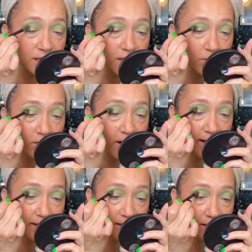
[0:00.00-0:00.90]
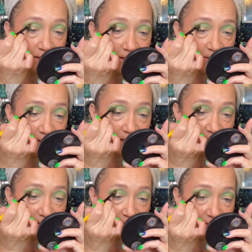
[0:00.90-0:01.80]
still kind of
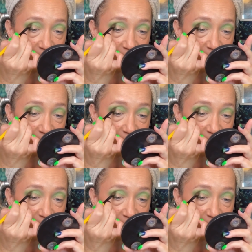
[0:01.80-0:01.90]
concerning